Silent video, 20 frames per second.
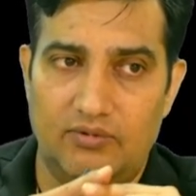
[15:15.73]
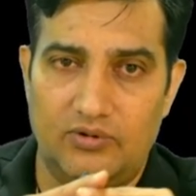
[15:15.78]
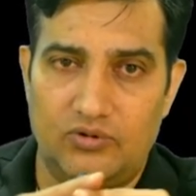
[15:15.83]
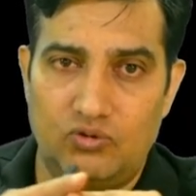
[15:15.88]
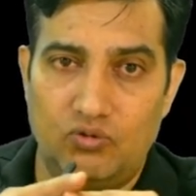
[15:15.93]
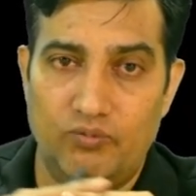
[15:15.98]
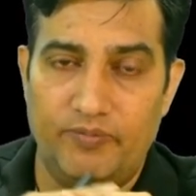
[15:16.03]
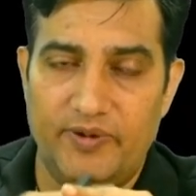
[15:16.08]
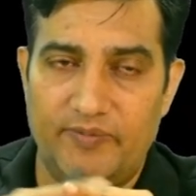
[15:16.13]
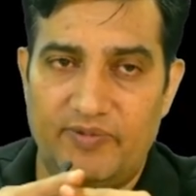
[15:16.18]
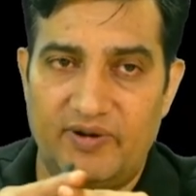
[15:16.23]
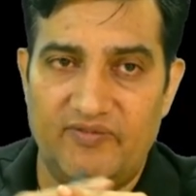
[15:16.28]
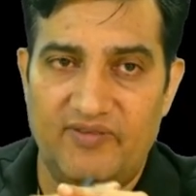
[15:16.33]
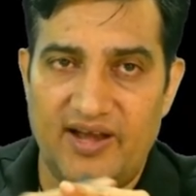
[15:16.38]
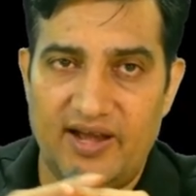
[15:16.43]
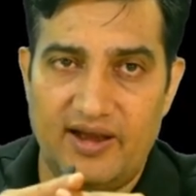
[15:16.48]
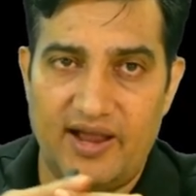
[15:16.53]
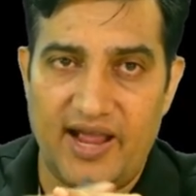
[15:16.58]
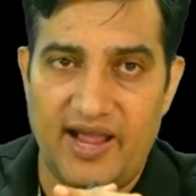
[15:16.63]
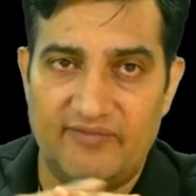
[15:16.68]
two people
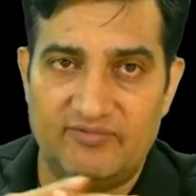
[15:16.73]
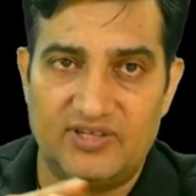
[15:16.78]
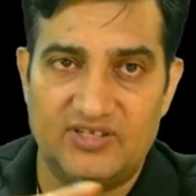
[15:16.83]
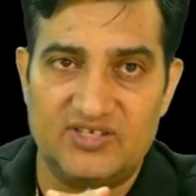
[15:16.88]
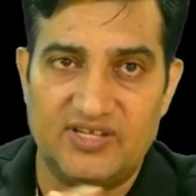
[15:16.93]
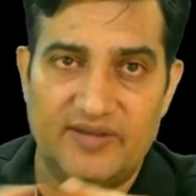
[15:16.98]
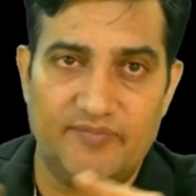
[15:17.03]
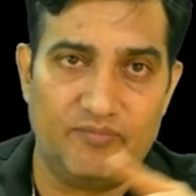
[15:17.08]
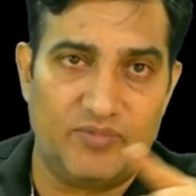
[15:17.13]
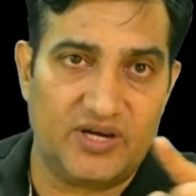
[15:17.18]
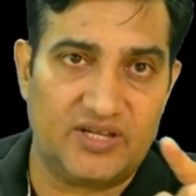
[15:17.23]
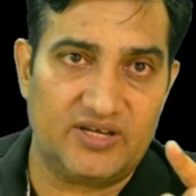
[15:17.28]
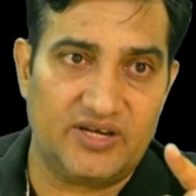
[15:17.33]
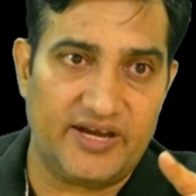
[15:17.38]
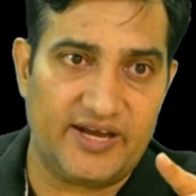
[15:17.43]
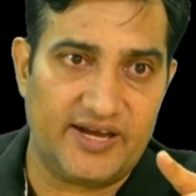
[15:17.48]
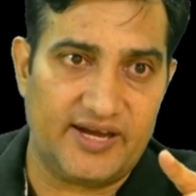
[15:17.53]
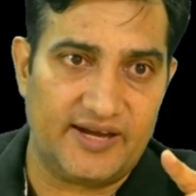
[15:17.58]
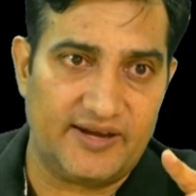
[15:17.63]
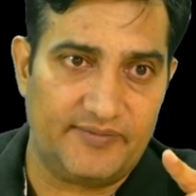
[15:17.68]
will have the same
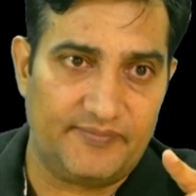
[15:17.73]
birthday.